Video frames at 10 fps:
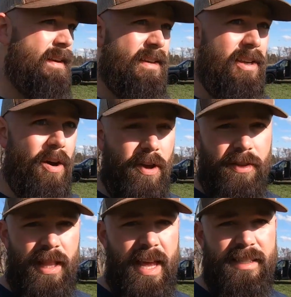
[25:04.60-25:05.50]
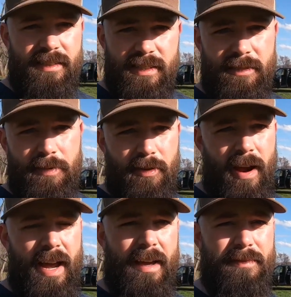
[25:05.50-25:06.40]
you know, all the likes and the
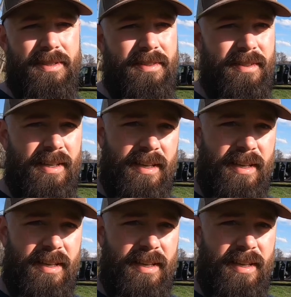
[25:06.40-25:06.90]
subscribes.